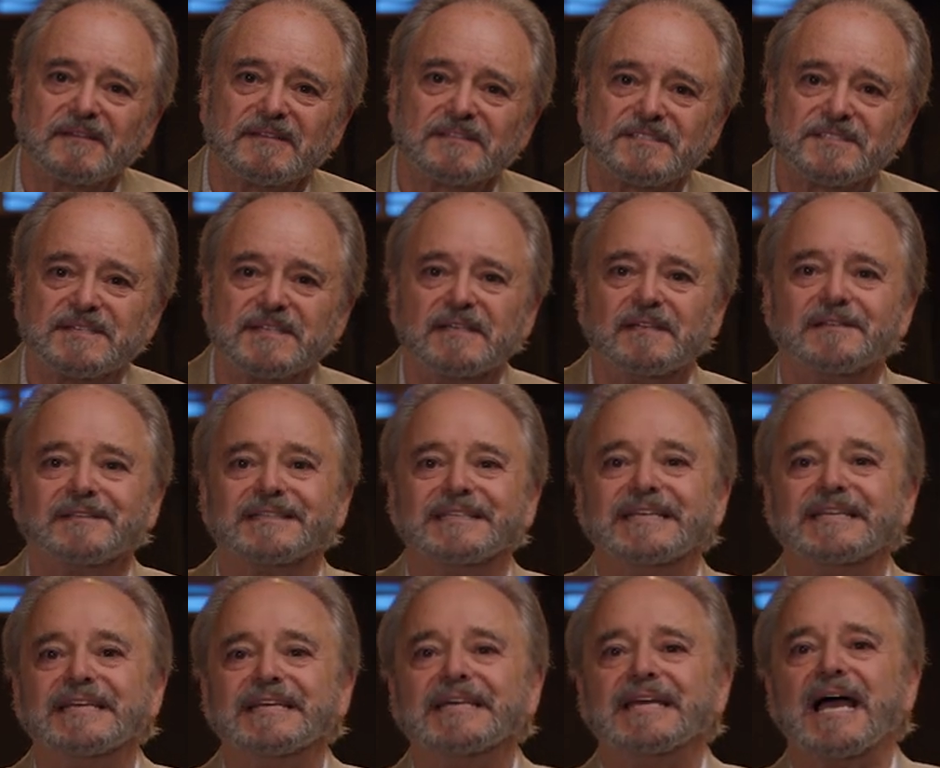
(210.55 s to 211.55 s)
Still,
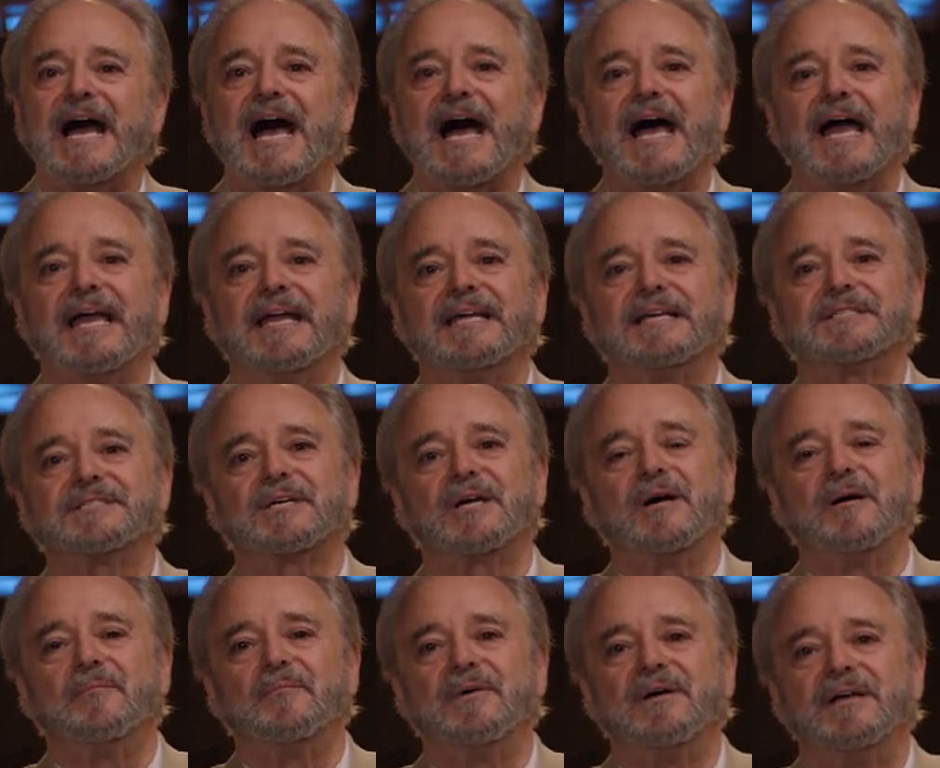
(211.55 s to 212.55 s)
DEI has
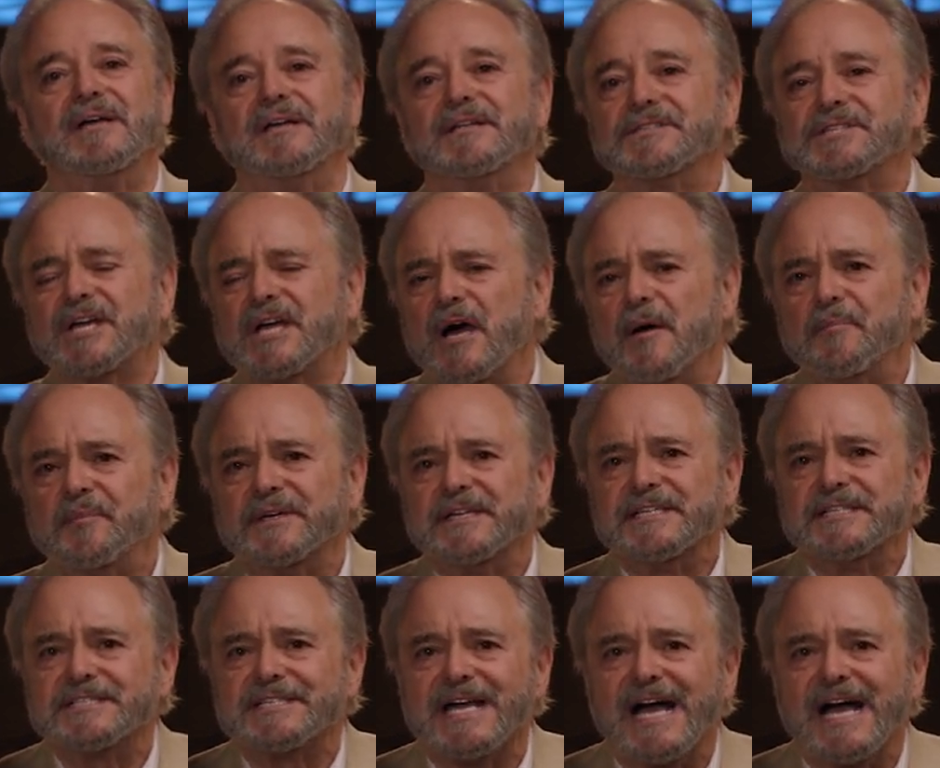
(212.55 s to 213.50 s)
come to companies,